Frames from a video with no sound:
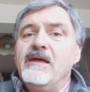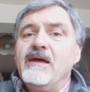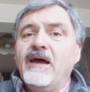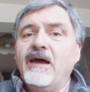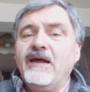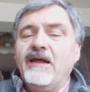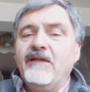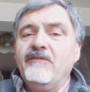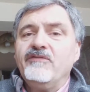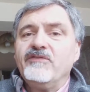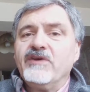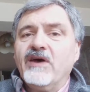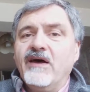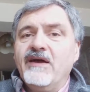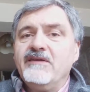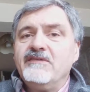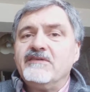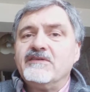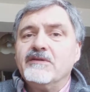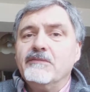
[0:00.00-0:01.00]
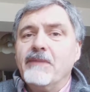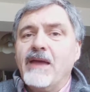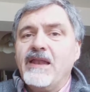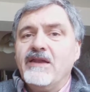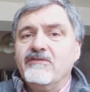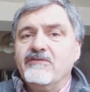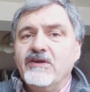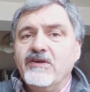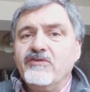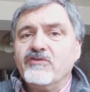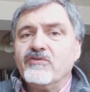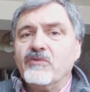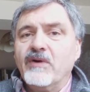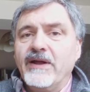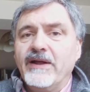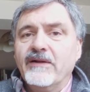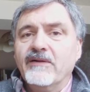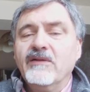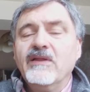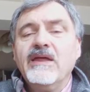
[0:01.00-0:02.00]
enticed the men of
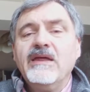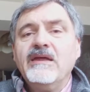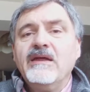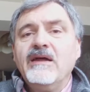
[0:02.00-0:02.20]
Israel